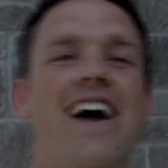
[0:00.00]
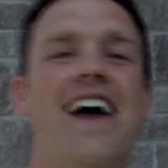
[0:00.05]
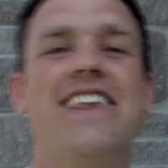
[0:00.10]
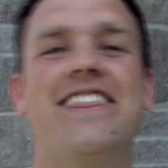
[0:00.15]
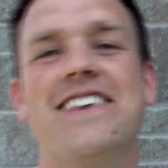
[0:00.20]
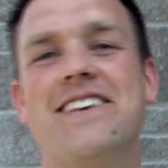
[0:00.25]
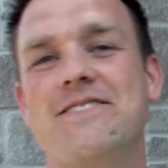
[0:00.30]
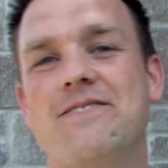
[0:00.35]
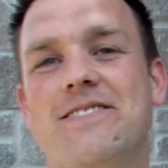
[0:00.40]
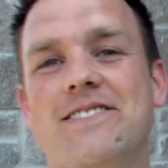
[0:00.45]

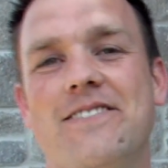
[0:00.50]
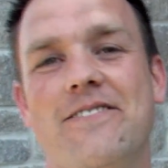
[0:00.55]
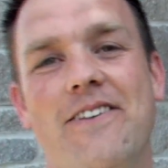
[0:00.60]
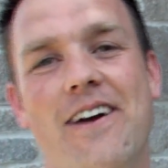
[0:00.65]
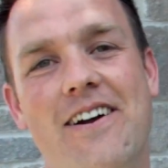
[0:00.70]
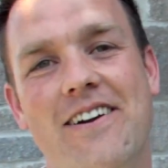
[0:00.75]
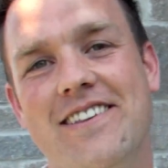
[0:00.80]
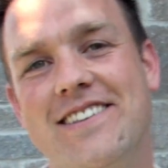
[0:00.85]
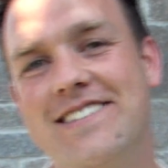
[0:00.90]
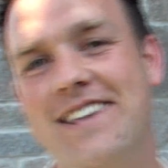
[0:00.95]
right, this was a
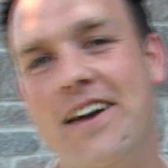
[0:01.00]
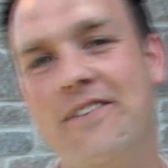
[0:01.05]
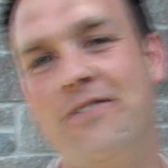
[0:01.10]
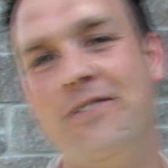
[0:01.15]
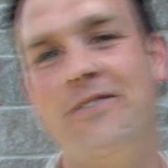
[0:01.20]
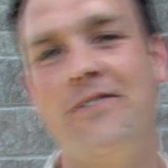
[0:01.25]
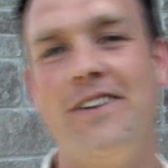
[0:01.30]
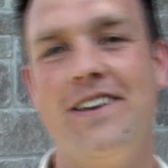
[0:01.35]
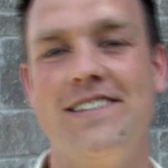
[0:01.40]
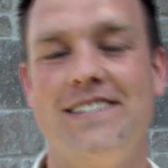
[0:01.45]
very
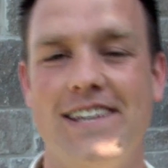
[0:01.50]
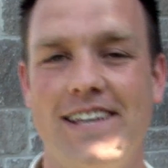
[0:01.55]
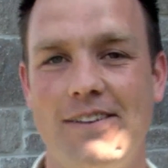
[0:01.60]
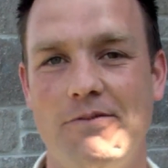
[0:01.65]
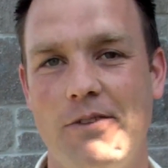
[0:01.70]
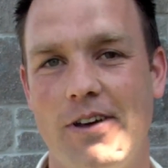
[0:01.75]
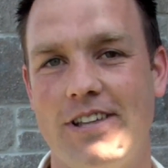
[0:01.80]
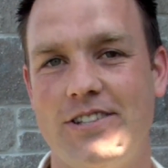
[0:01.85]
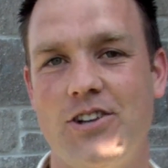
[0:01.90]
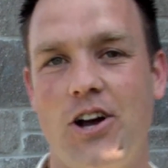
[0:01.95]
insightful
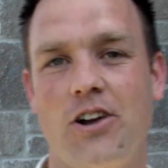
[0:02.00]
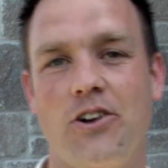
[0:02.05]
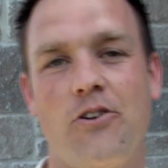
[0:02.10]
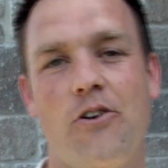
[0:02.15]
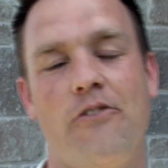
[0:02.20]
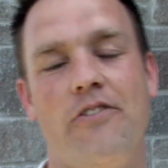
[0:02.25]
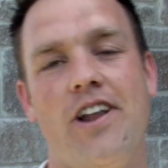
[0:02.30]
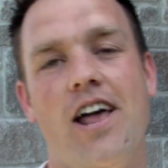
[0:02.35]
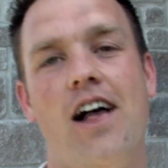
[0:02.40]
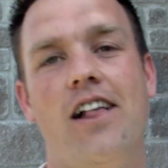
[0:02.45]
visit with John
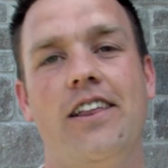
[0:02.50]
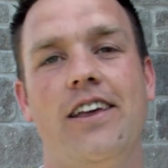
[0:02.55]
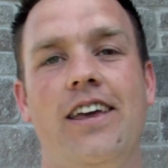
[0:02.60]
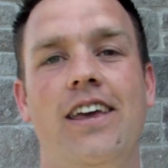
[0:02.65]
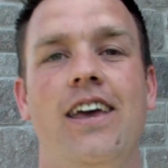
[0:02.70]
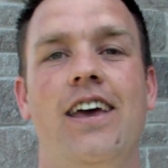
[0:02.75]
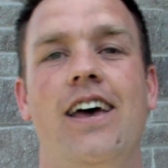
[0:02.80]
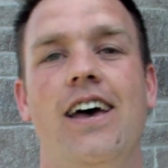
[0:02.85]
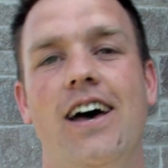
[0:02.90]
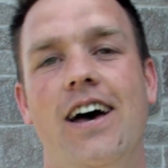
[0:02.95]

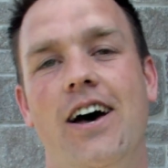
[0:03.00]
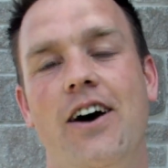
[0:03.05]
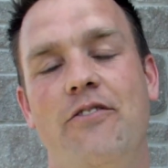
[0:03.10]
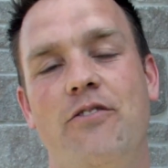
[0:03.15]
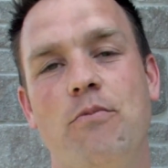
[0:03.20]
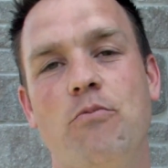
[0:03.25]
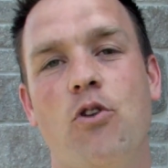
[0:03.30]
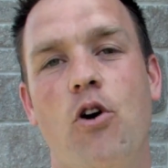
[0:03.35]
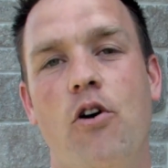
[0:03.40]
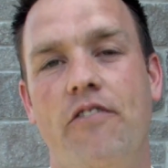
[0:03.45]
Corvinelli uh,
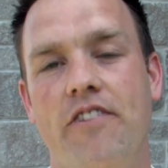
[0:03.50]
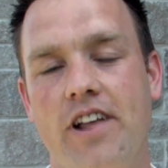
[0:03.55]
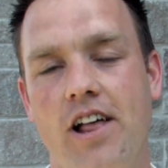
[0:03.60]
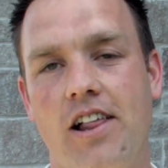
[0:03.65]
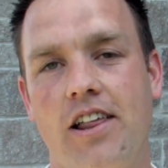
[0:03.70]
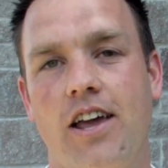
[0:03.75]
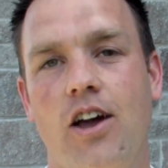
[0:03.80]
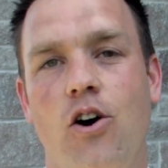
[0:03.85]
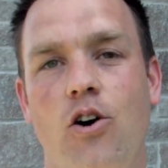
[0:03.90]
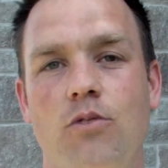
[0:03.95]
from
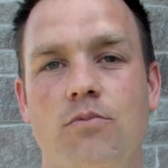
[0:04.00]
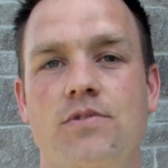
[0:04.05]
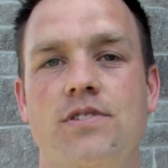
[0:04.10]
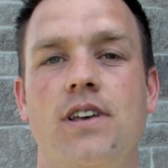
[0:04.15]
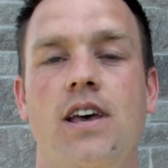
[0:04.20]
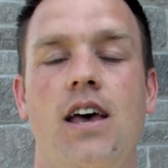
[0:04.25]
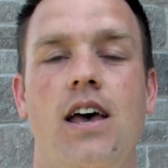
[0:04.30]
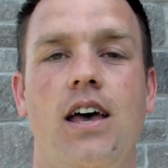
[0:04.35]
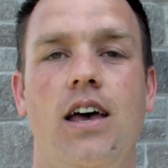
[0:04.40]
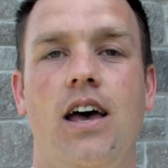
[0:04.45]
Corvinelli Homes.